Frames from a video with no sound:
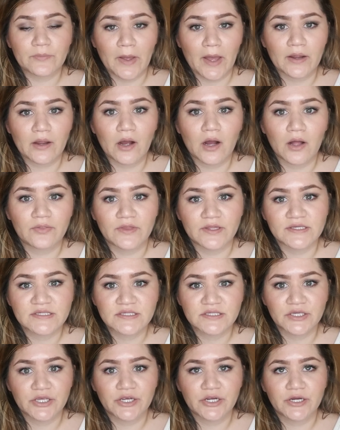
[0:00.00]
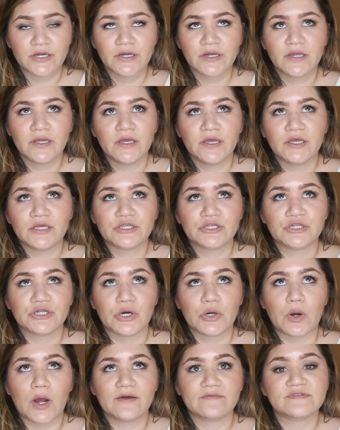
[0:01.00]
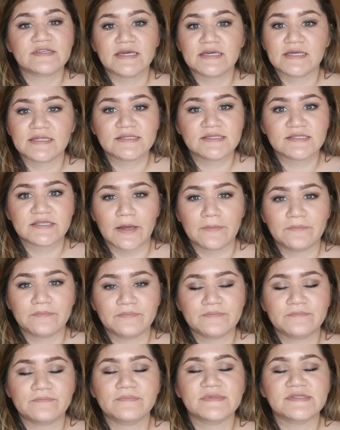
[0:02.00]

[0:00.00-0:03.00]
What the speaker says: look back on this year, you know, I've taken steps